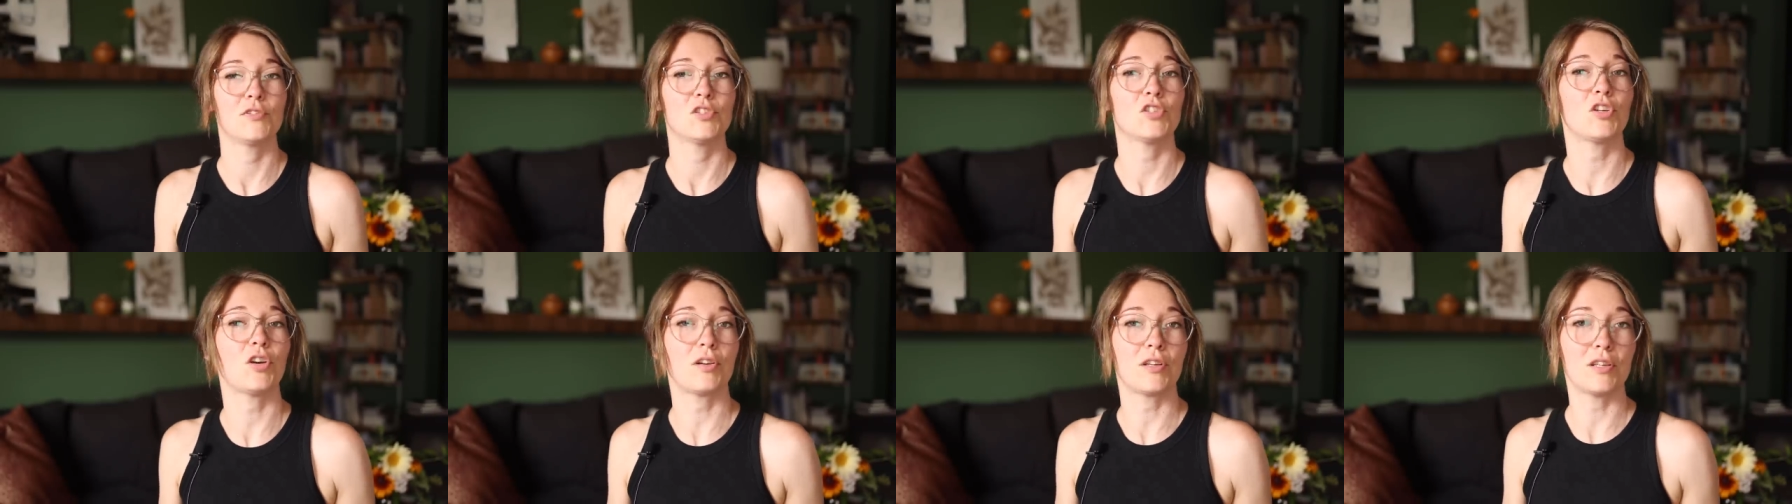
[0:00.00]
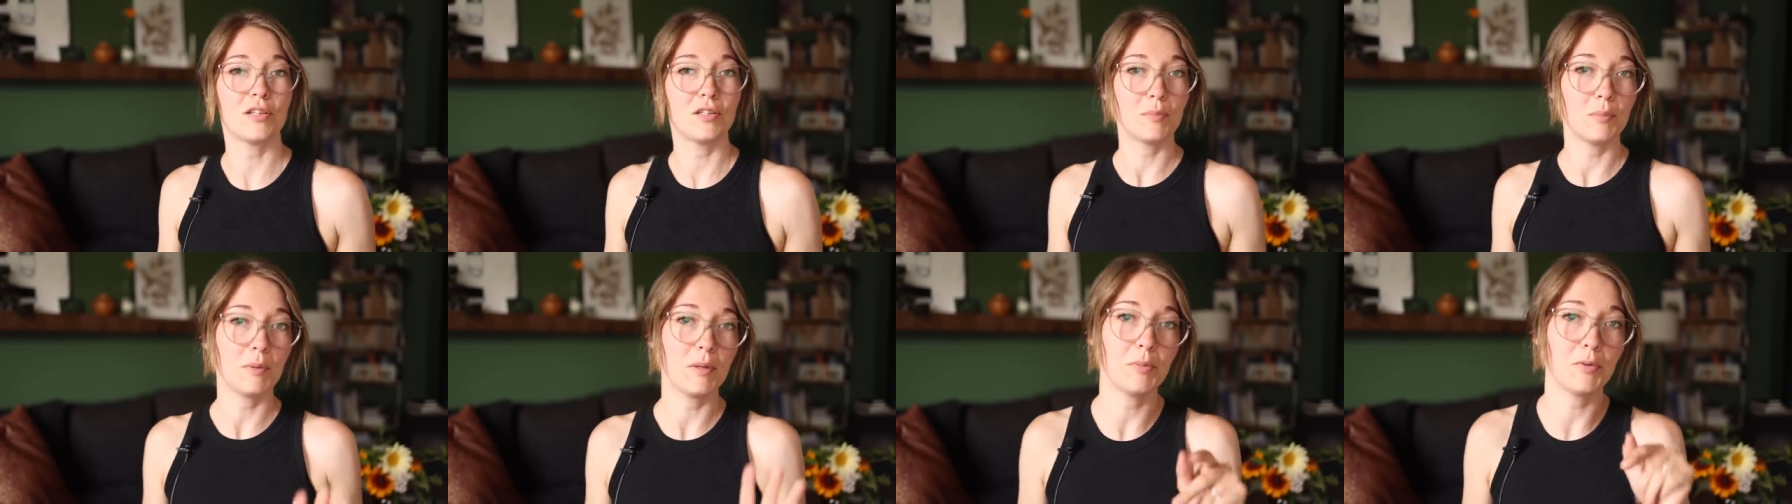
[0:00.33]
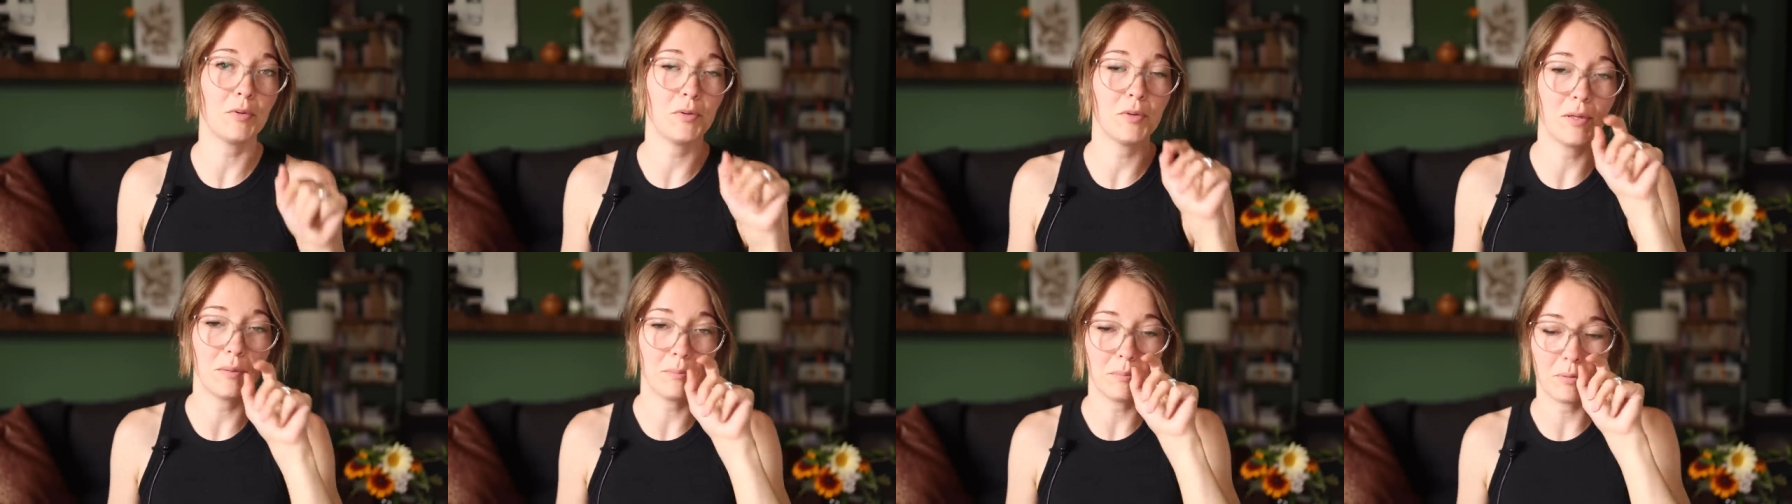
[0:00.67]
talking to
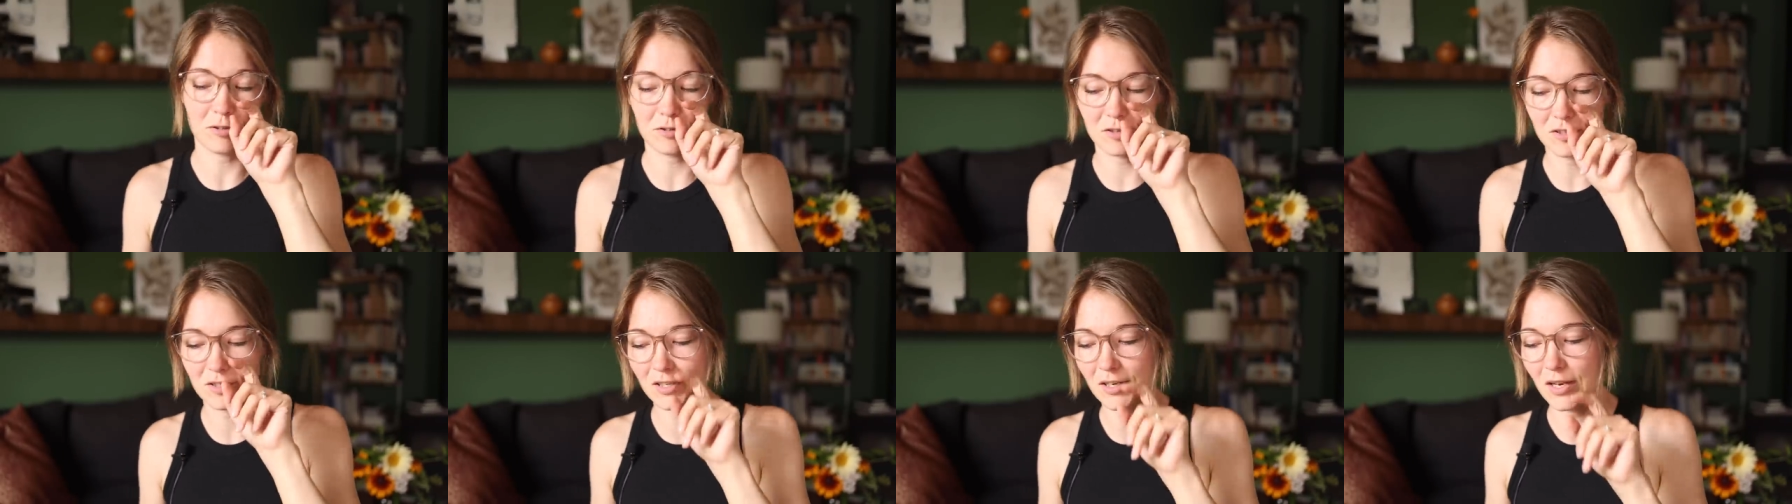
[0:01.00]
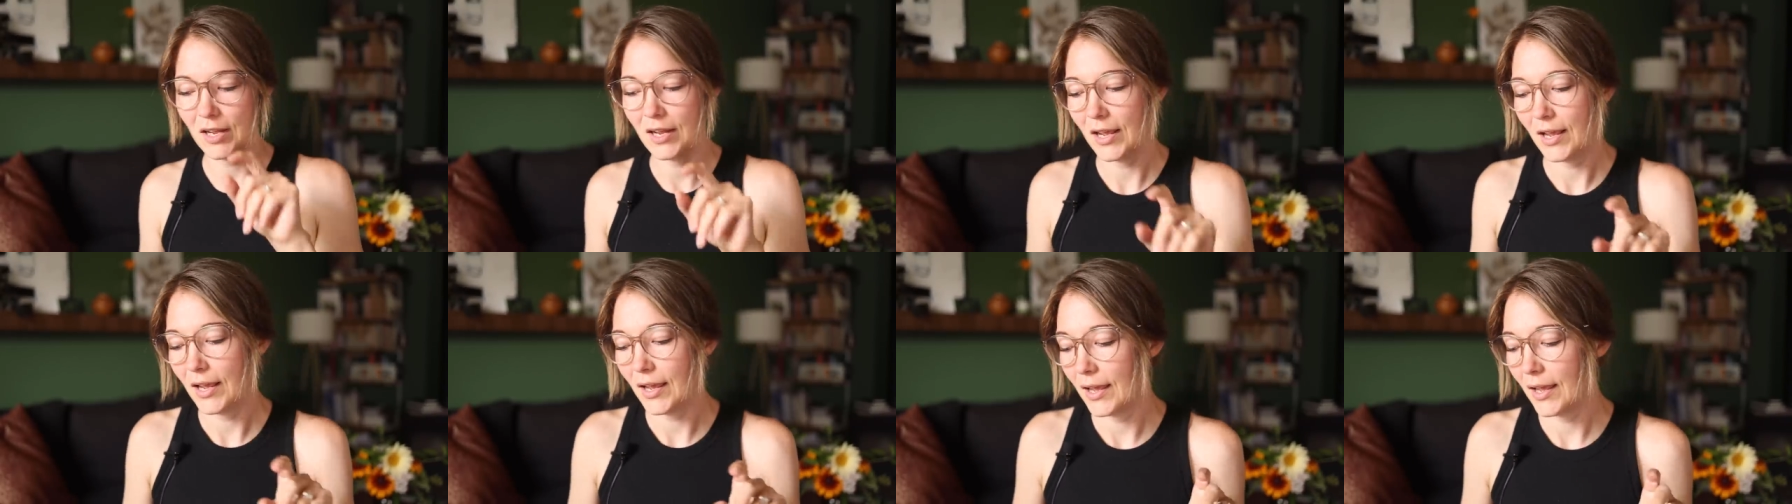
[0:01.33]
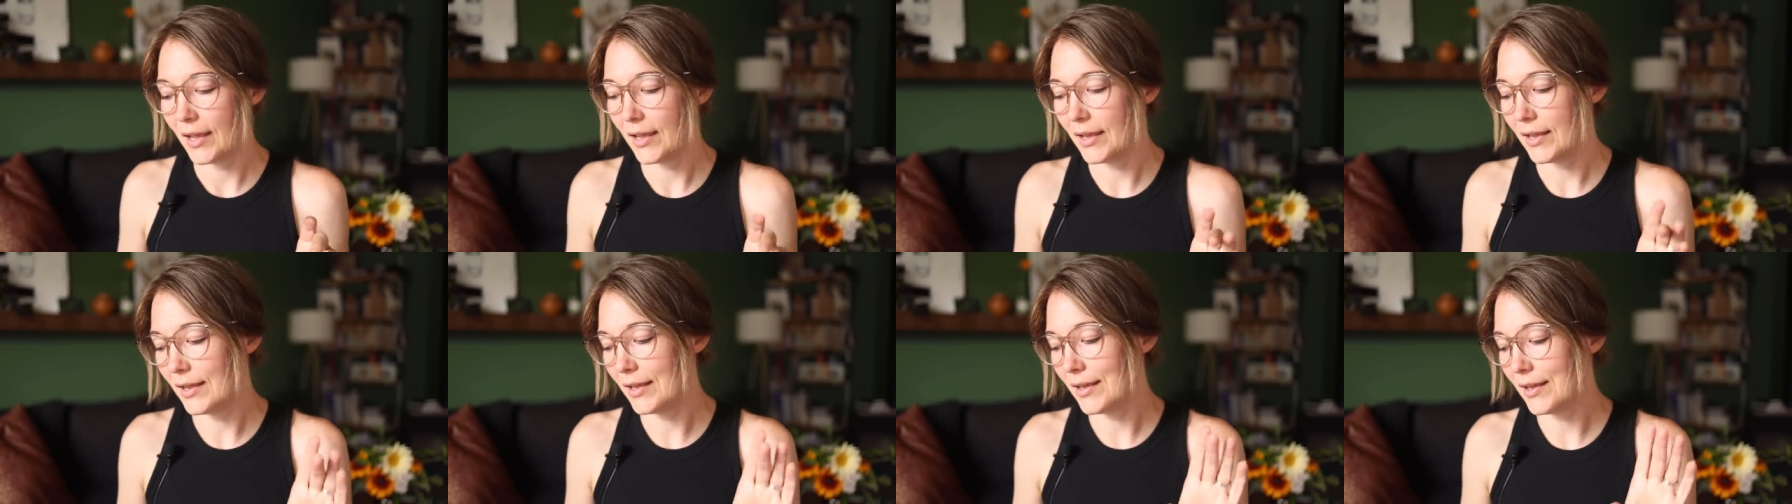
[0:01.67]
people in person
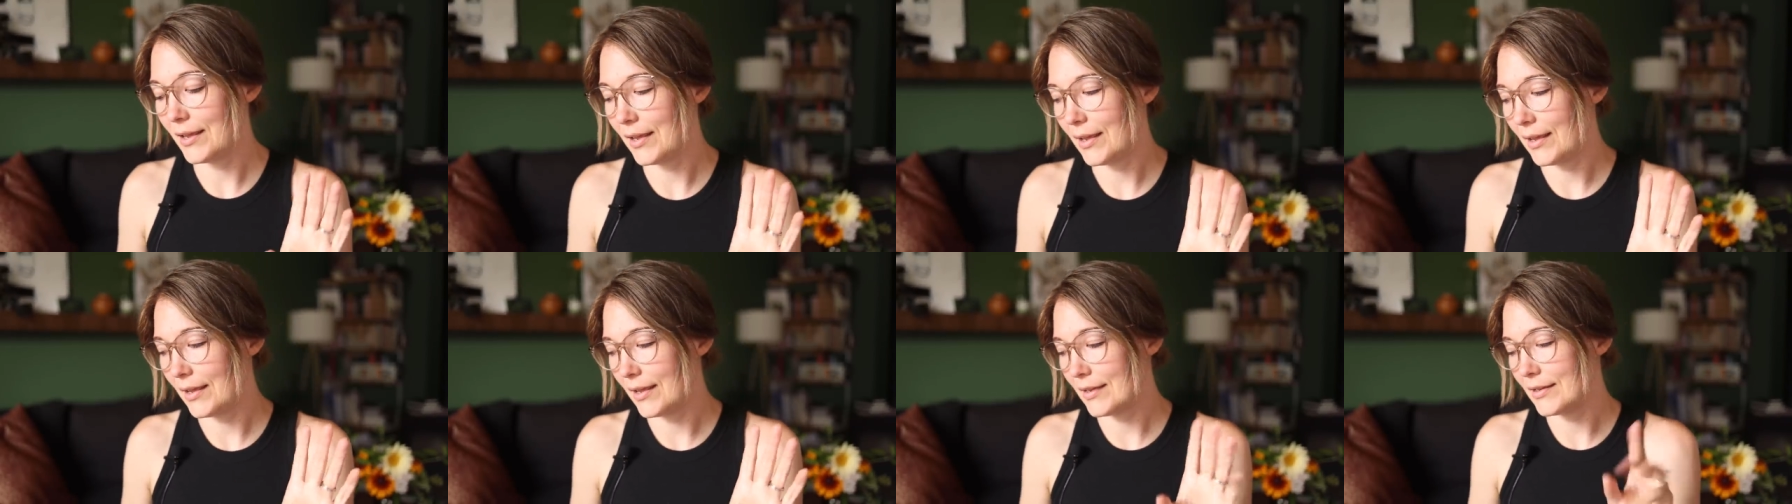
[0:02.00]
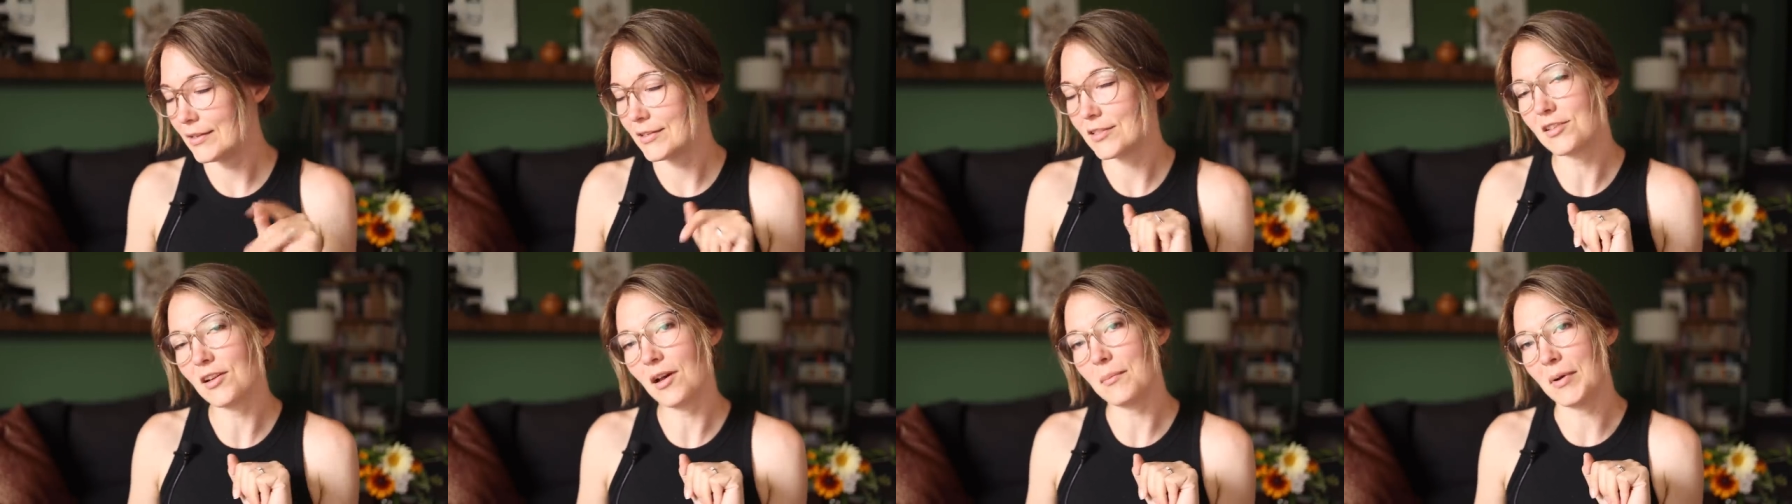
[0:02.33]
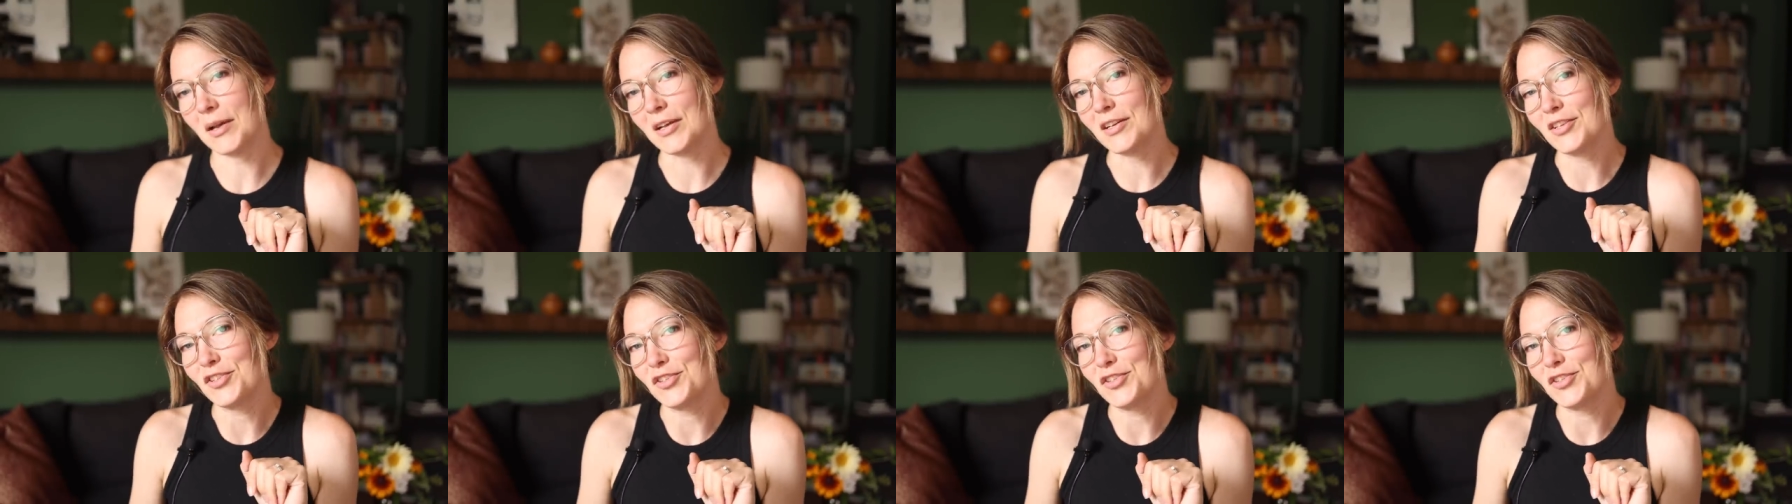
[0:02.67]
is not my